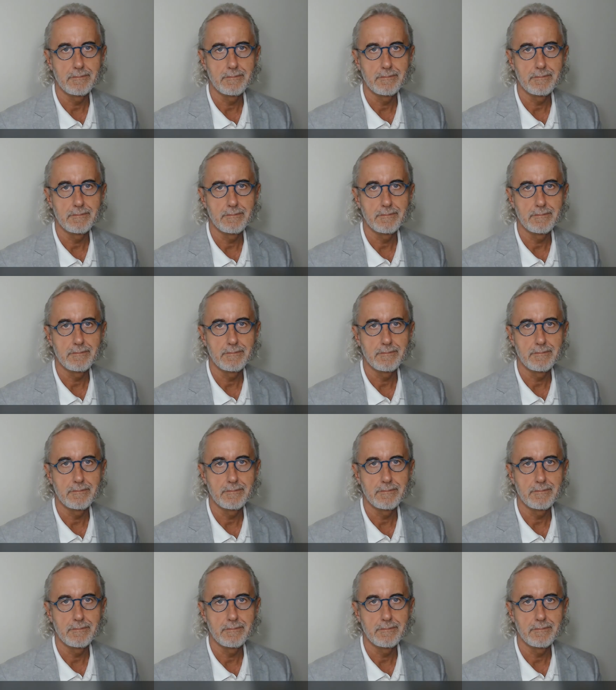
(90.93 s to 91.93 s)

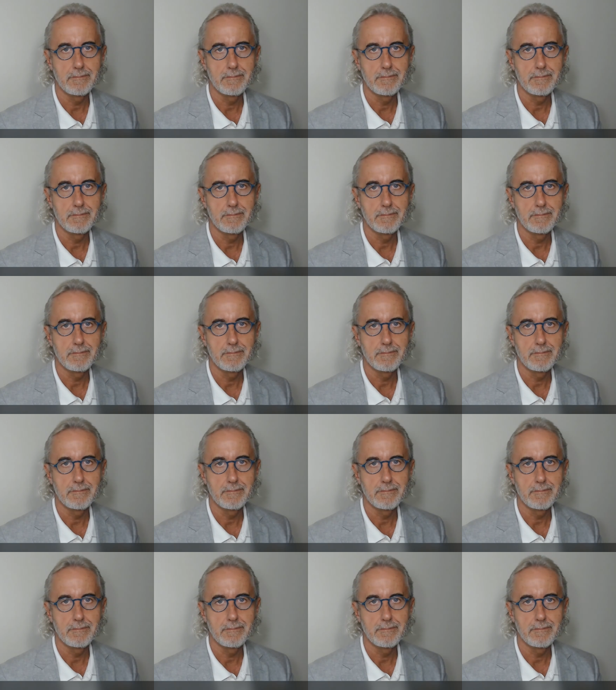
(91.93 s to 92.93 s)

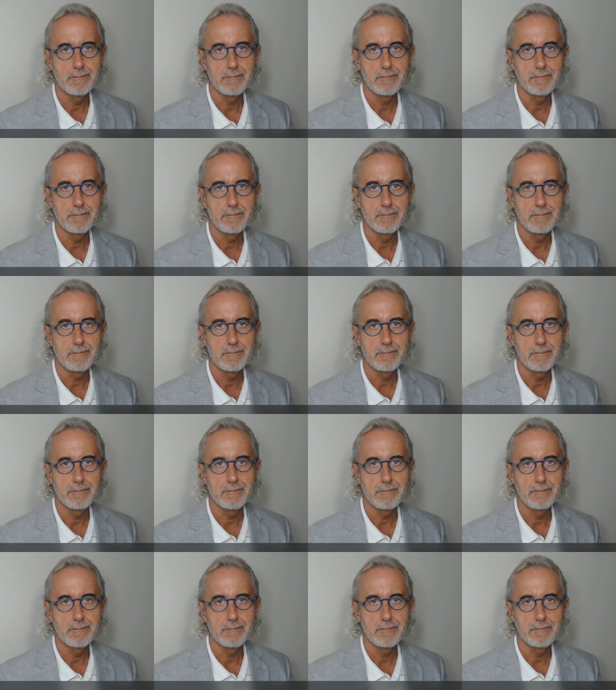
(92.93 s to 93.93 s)

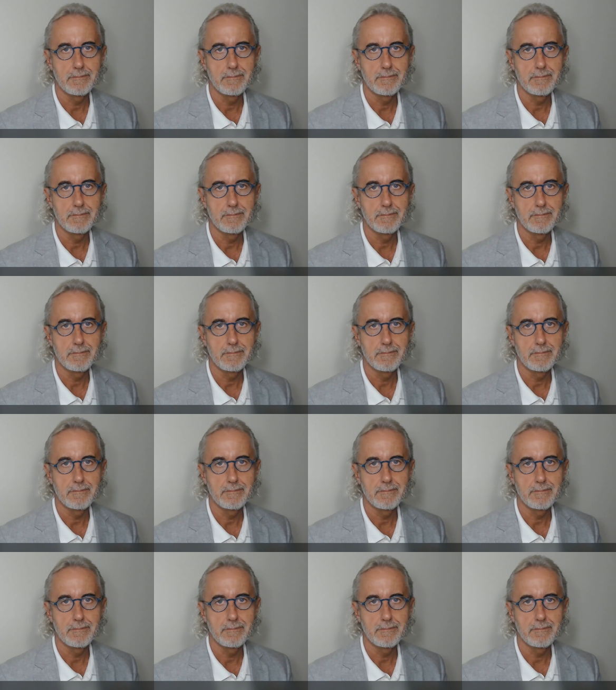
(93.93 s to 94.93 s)
The face doesn't move, so there is nothing to read.